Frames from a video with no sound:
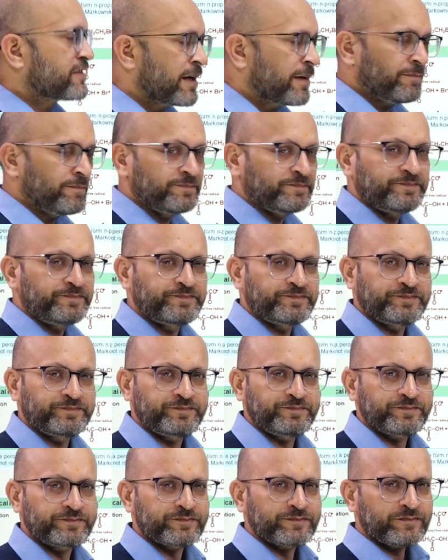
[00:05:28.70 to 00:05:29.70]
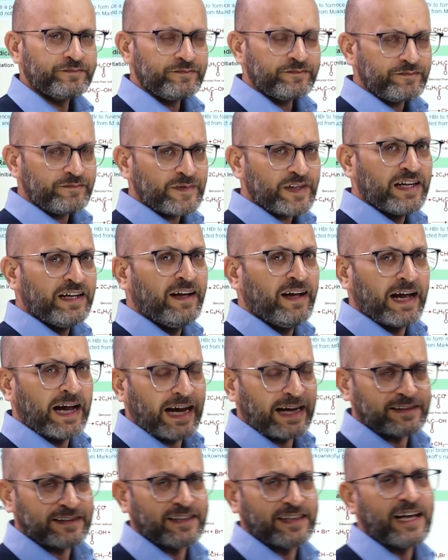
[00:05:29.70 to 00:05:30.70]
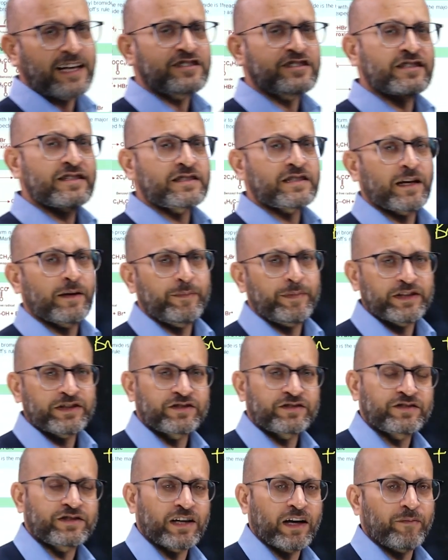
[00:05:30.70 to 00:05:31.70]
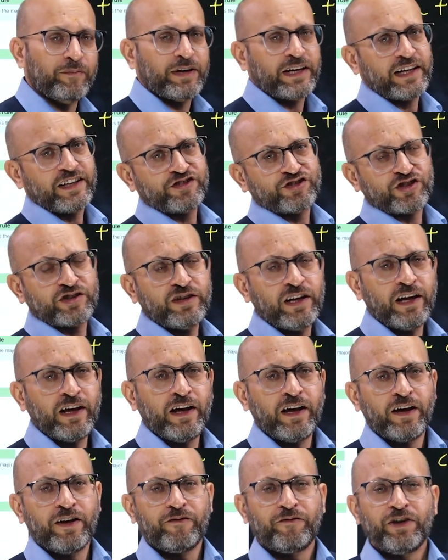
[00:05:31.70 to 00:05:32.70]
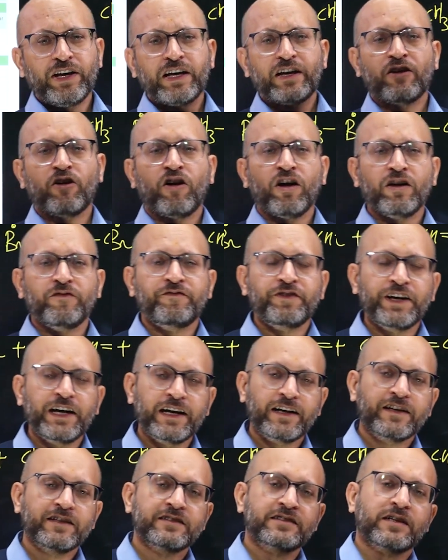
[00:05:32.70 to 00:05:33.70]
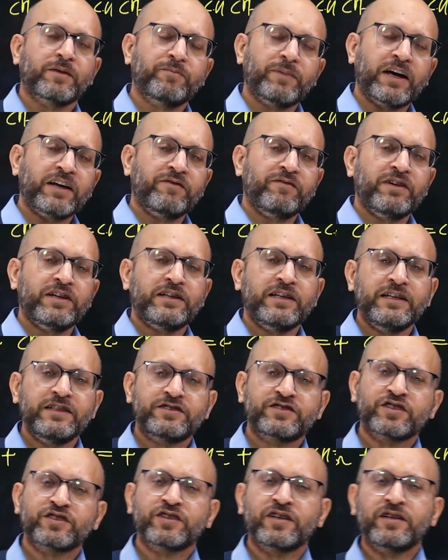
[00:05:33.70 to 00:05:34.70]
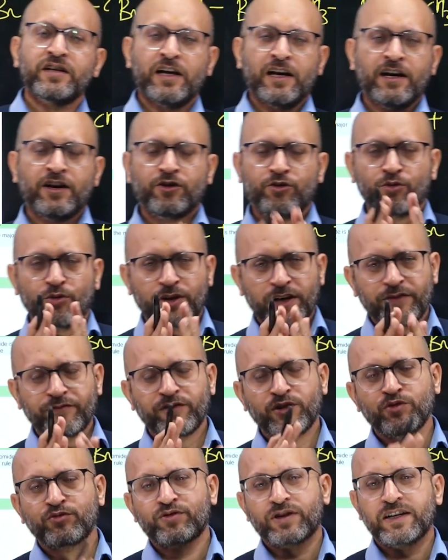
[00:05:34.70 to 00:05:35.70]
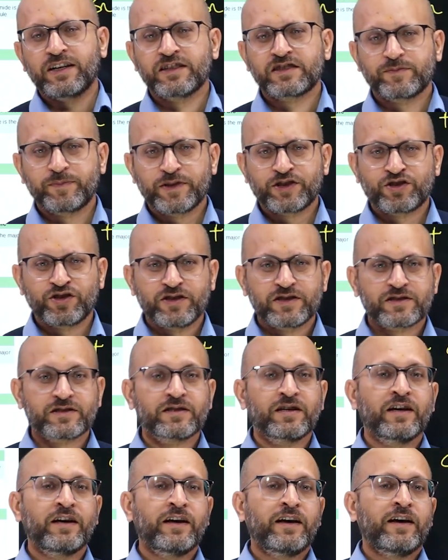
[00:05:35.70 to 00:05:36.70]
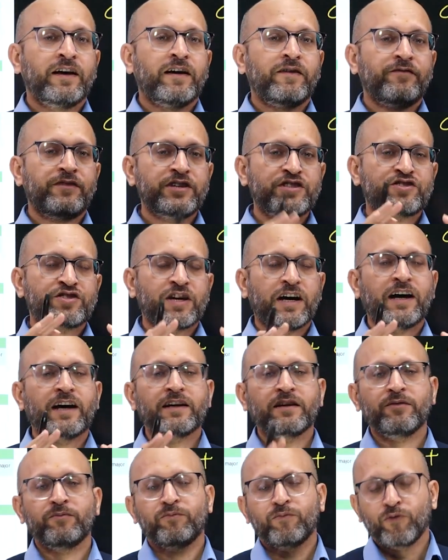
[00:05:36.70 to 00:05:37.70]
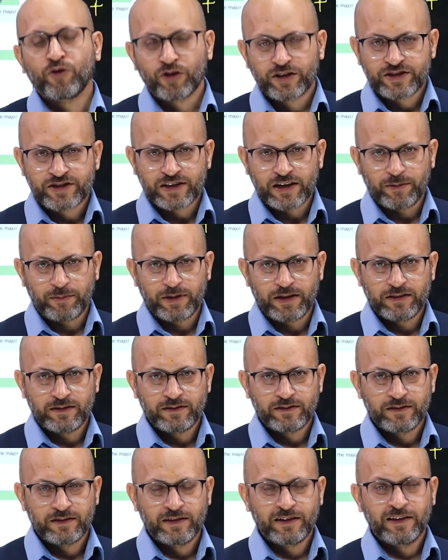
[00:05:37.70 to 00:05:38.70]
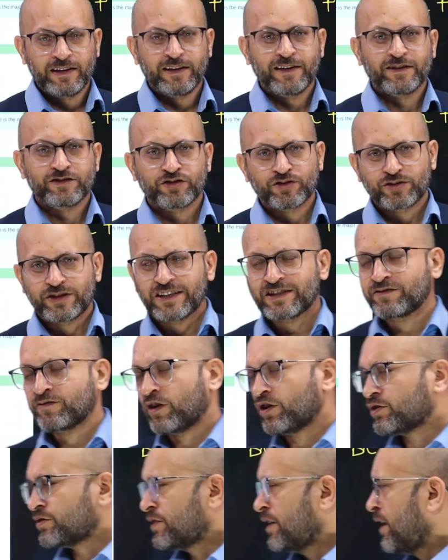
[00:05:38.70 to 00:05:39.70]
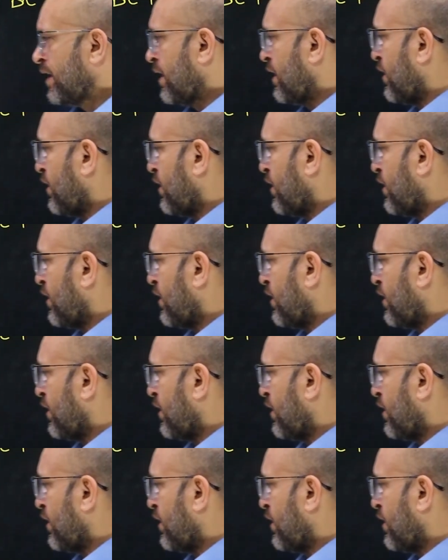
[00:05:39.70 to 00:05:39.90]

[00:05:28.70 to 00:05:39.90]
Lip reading: step. And the last step is termination, where all free radicals combine with each other to give neutral species which are more stable. So this was